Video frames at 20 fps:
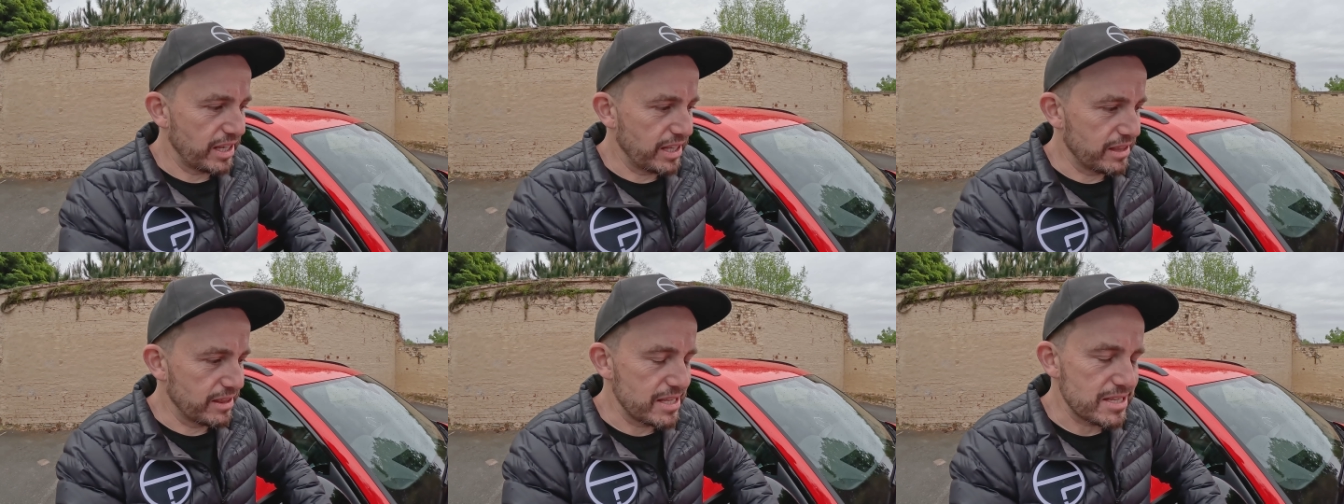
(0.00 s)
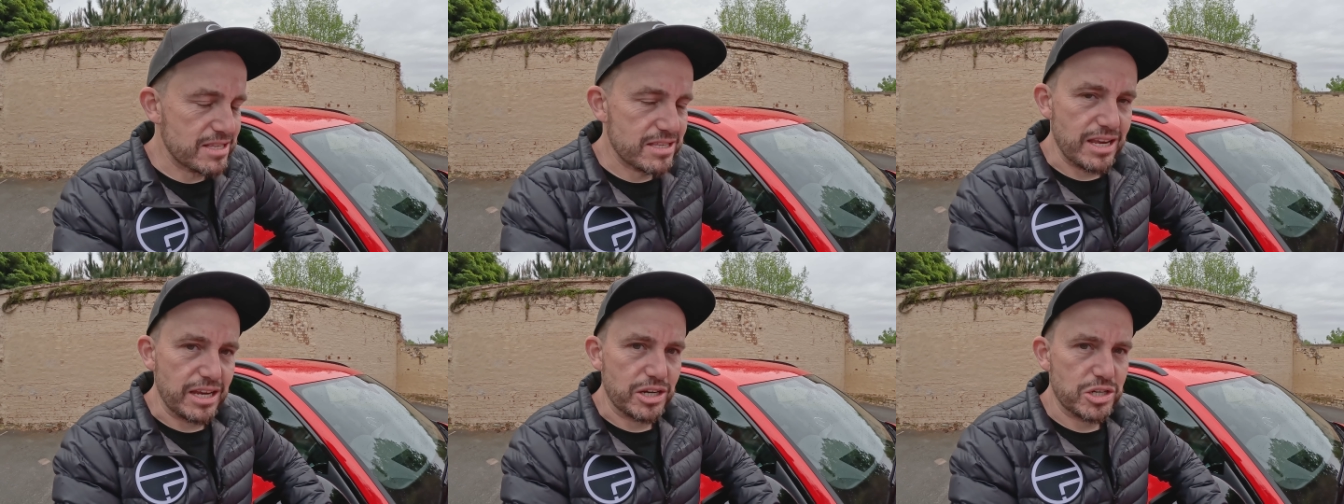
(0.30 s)
in
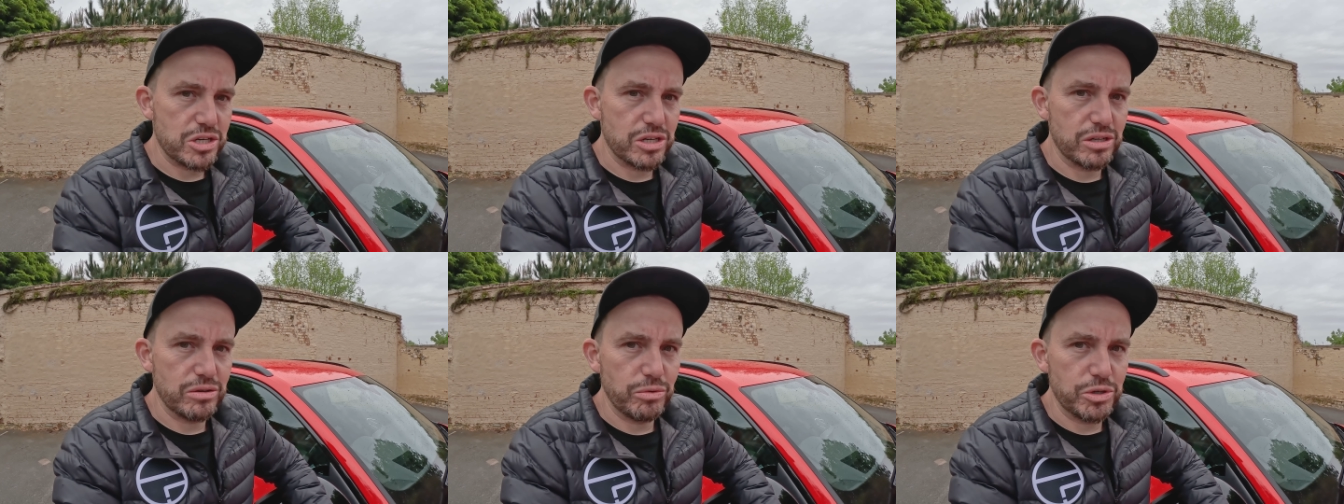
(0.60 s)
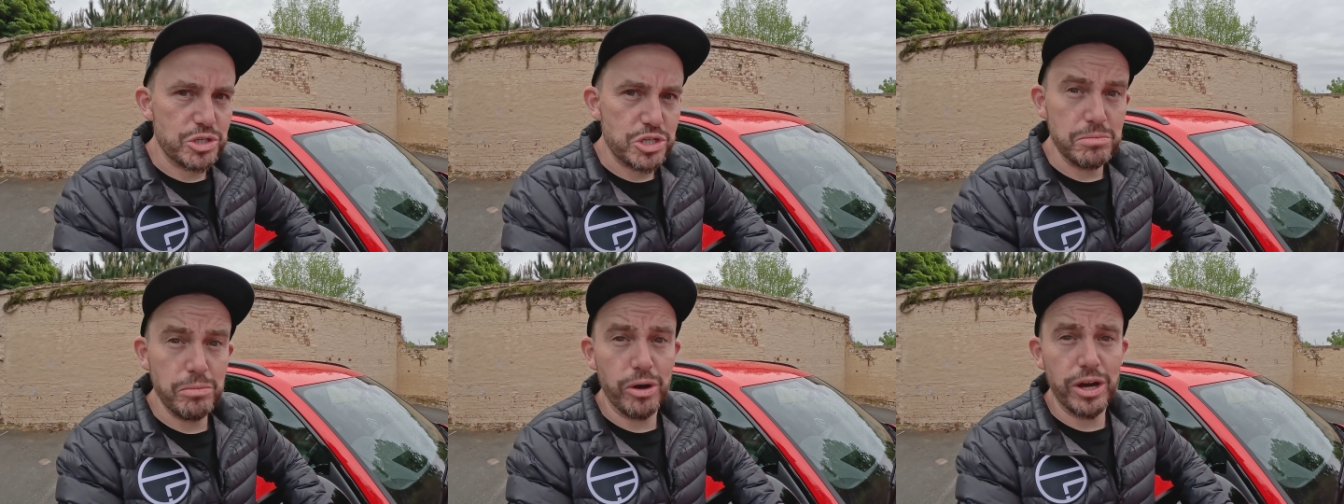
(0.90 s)
this section
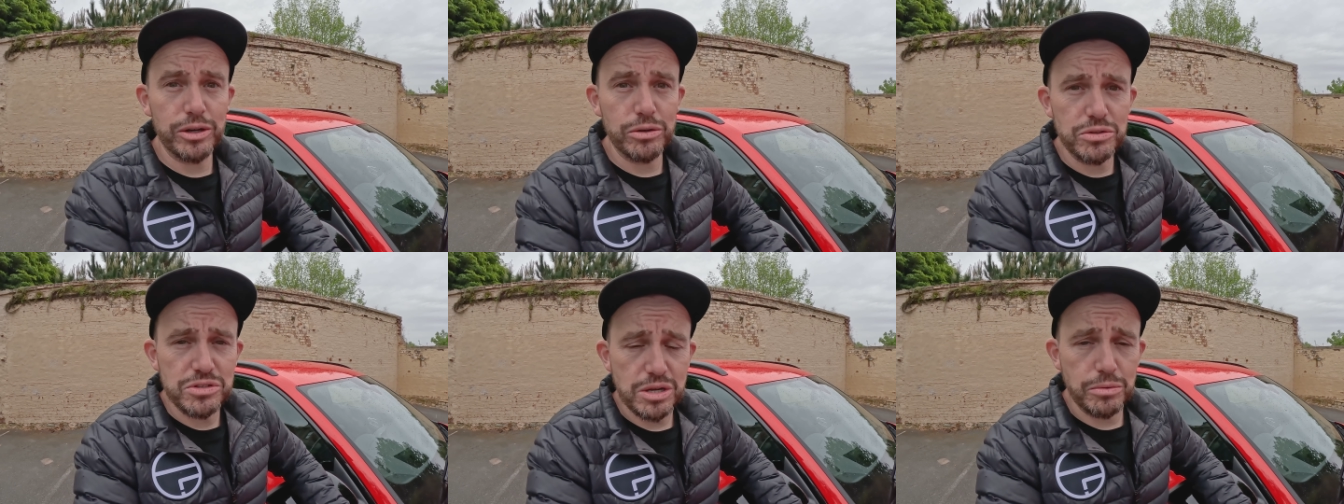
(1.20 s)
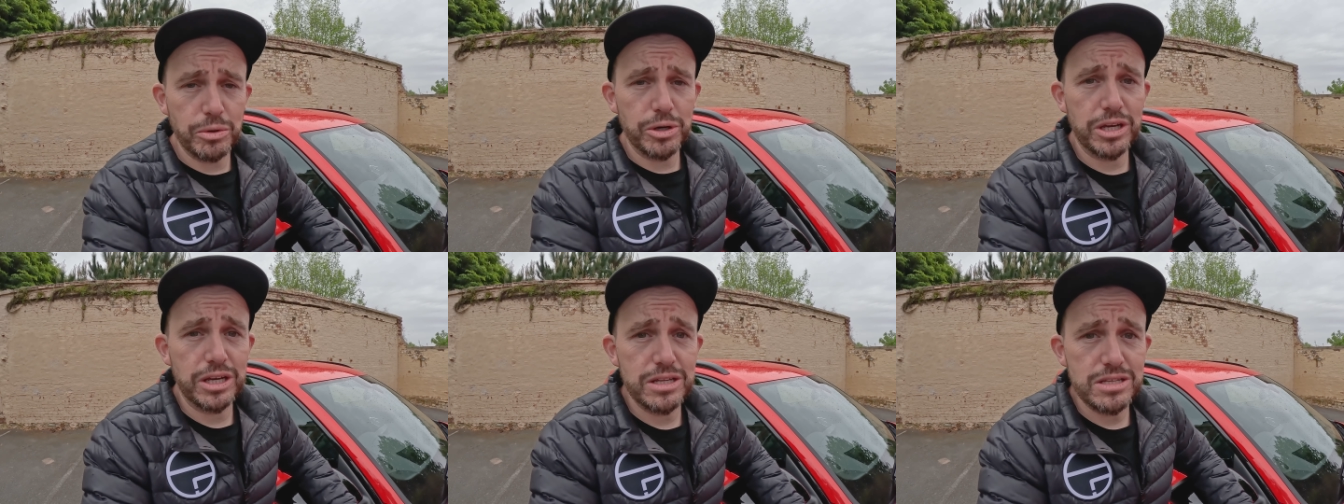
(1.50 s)
which you might also
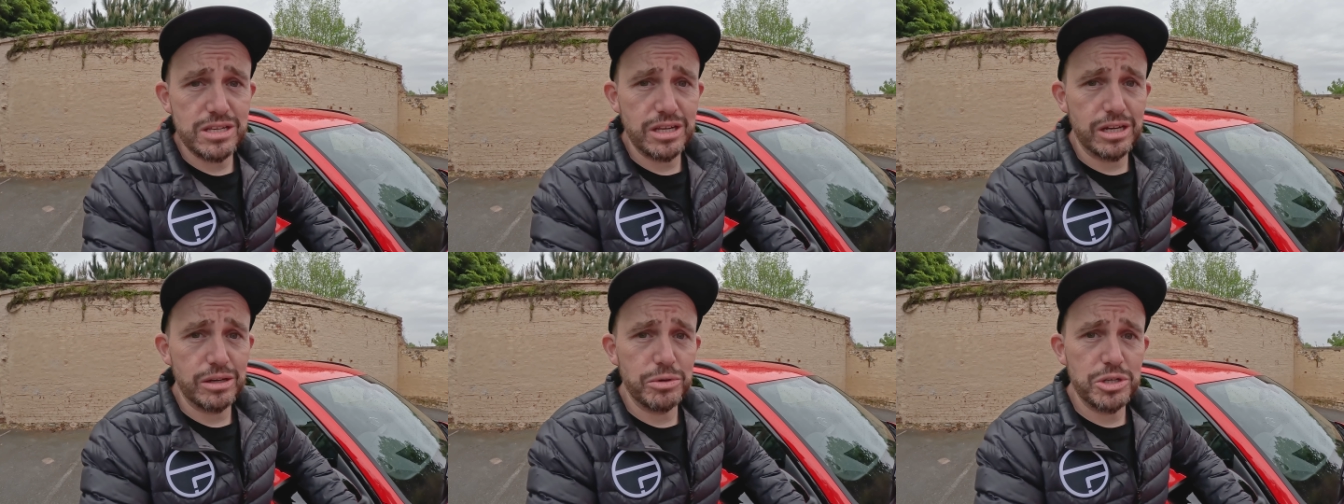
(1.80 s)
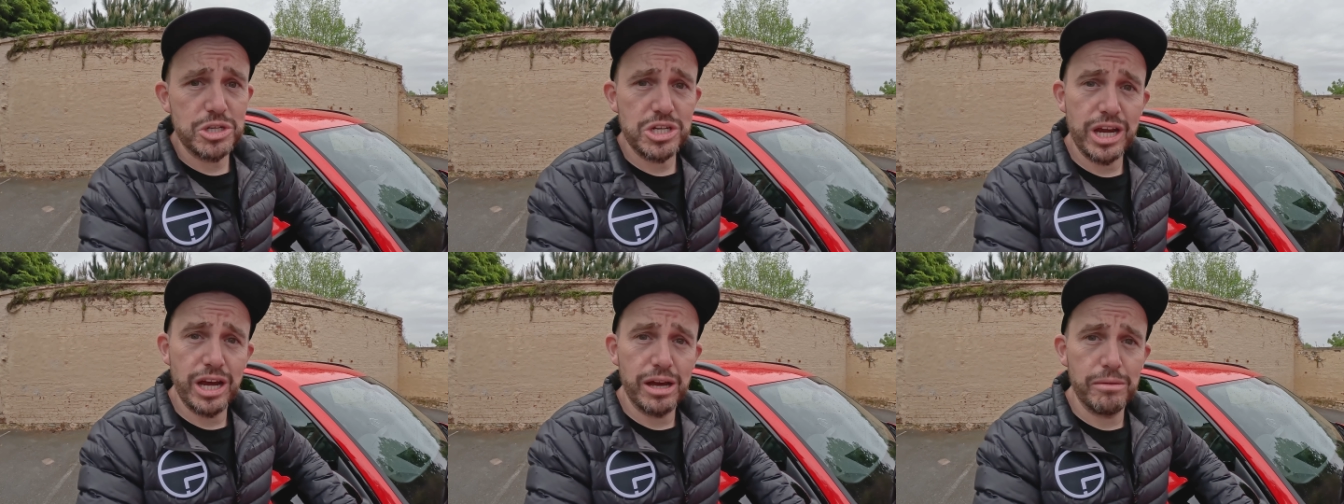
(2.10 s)
want to consider
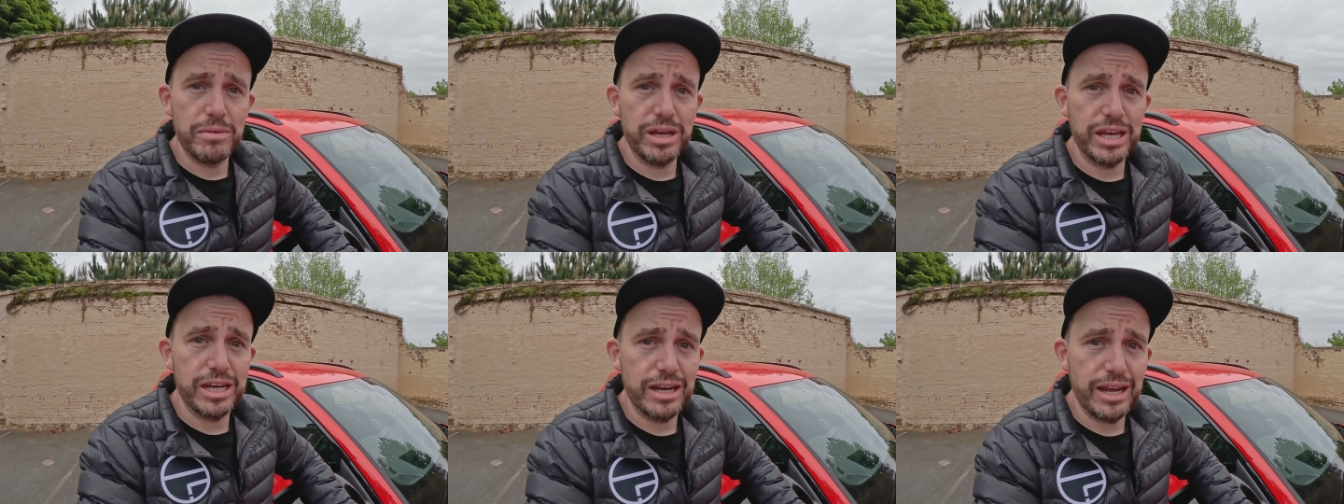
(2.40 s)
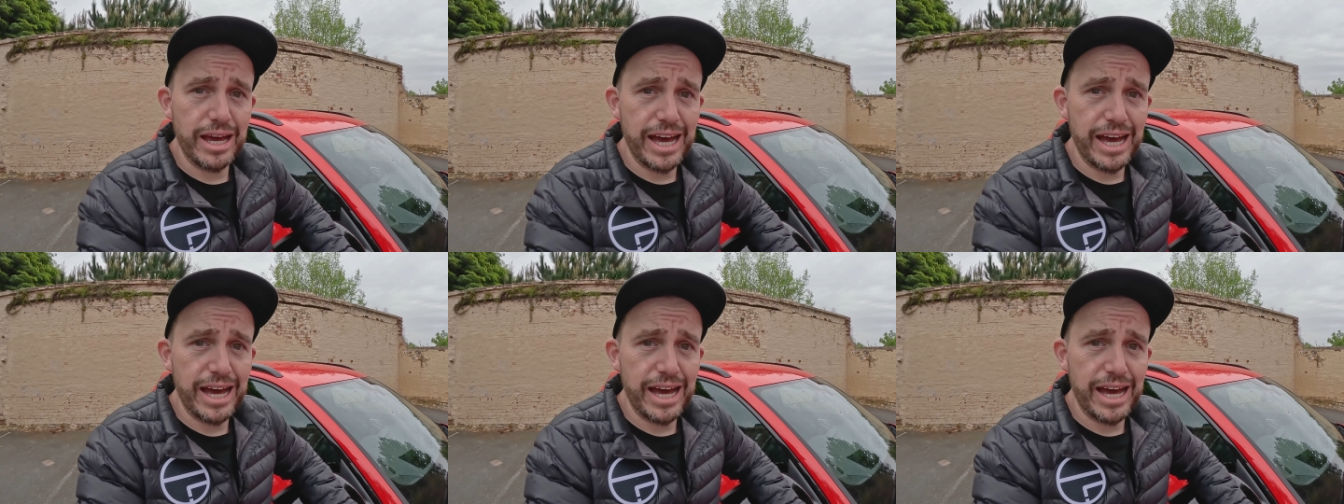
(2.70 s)
which come in